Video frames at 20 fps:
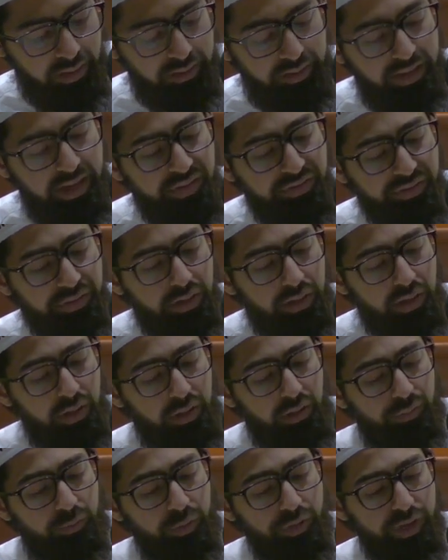left
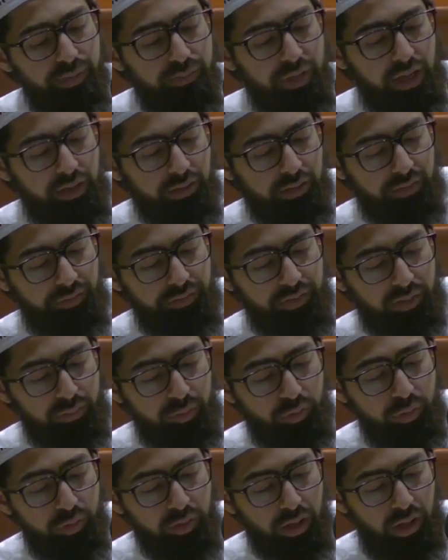for the battle of
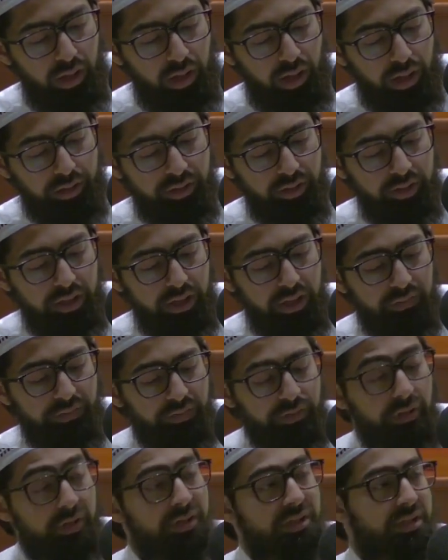Tabuk on the day of
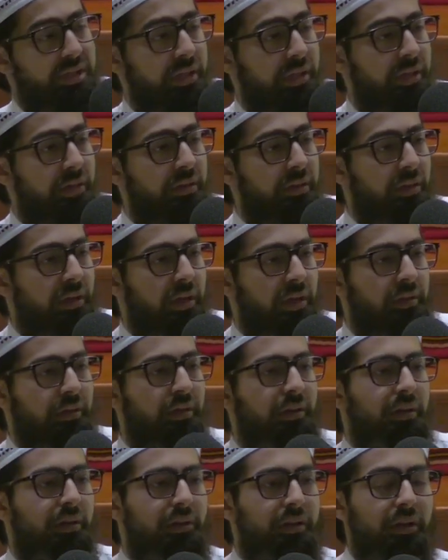Thursday.
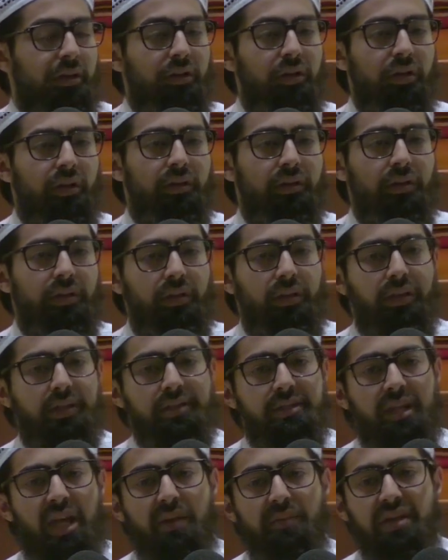And in
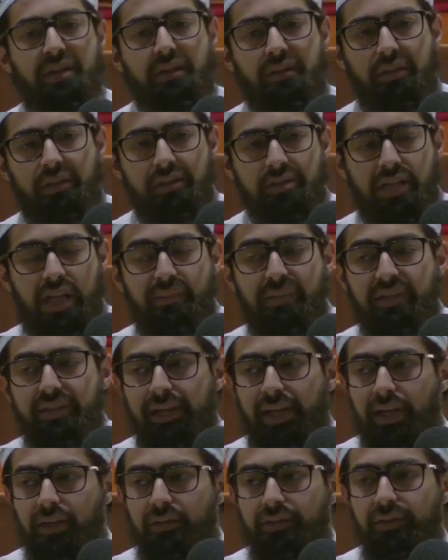Islamic, the Islamic
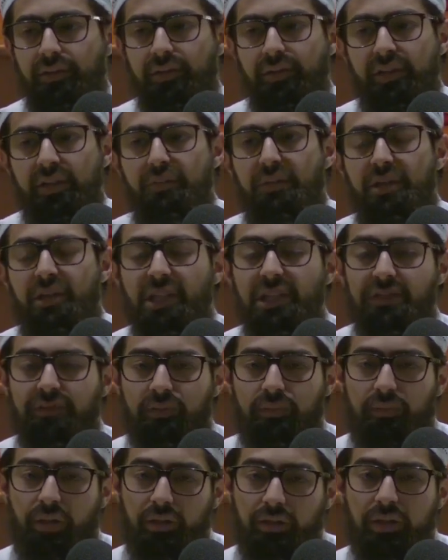calendar, the day begins
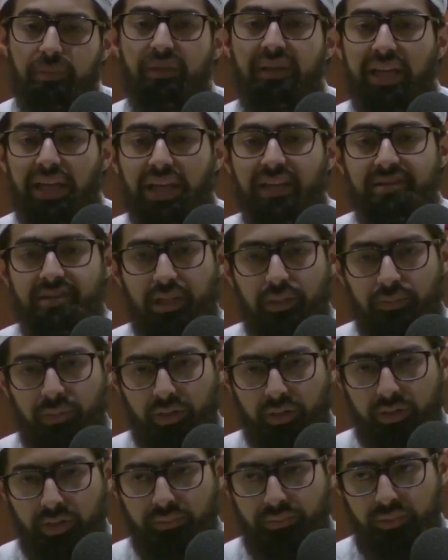from Maghrib and ends at
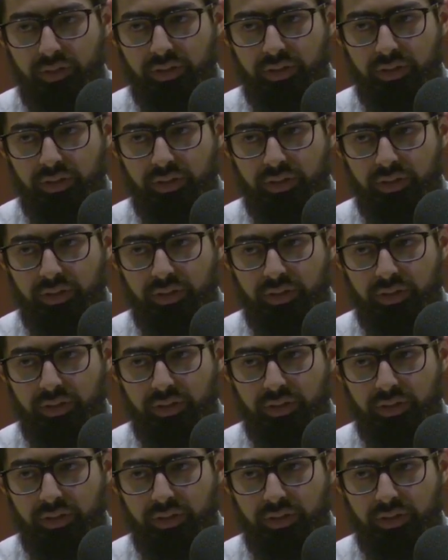Maghrib.